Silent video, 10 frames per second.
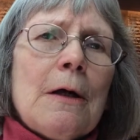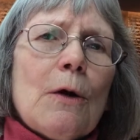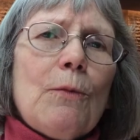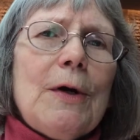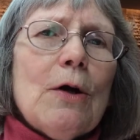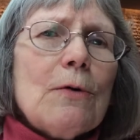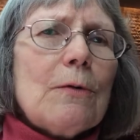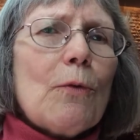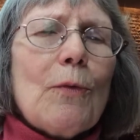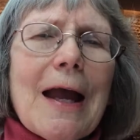we
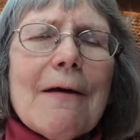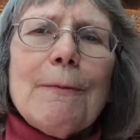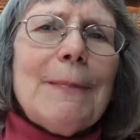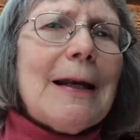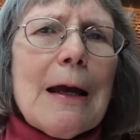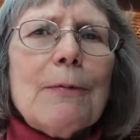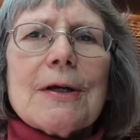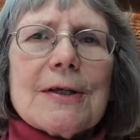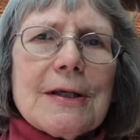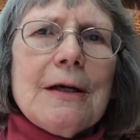haven't been able
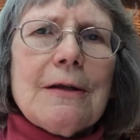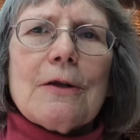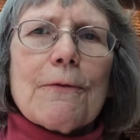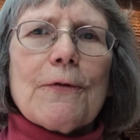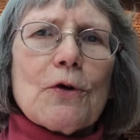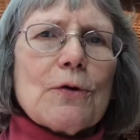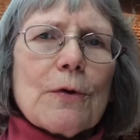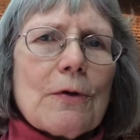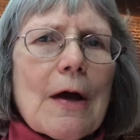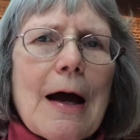to see that the folks
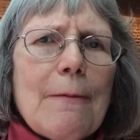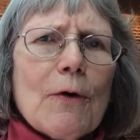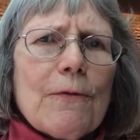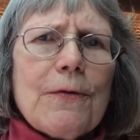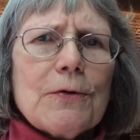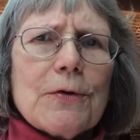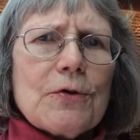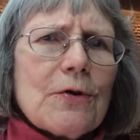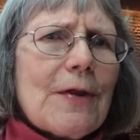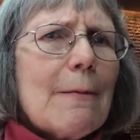with high MERV
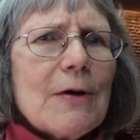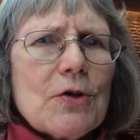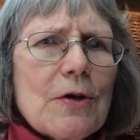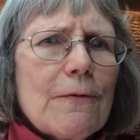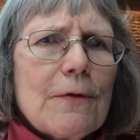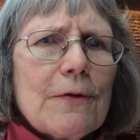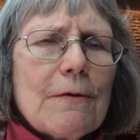filters are that much different